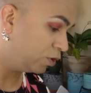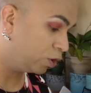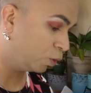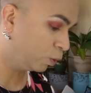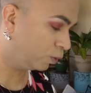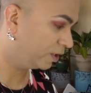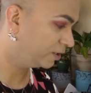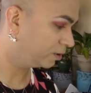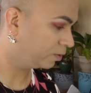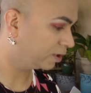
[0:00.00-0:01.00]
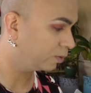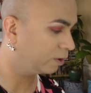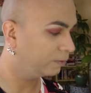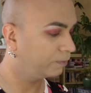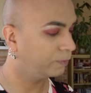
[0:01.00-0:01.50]
No, this is the one I
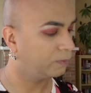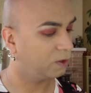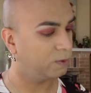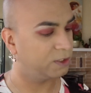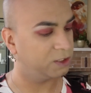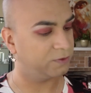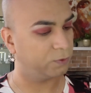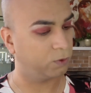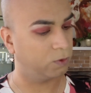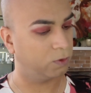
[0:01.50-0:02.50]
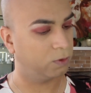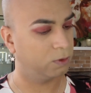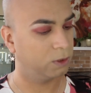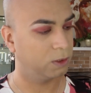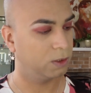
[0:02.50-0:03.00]
want, which is for,
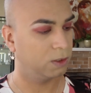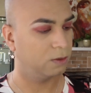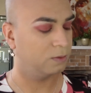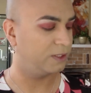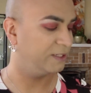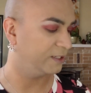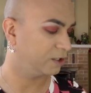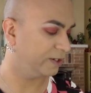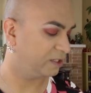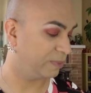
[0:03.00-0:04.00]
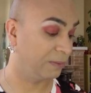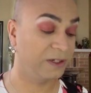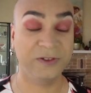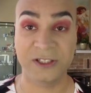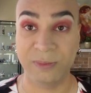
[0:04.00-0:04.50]
well, it says crease, but I'm
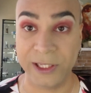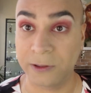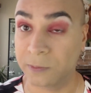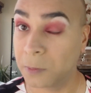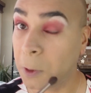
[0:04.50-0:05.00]
going to use it to blend.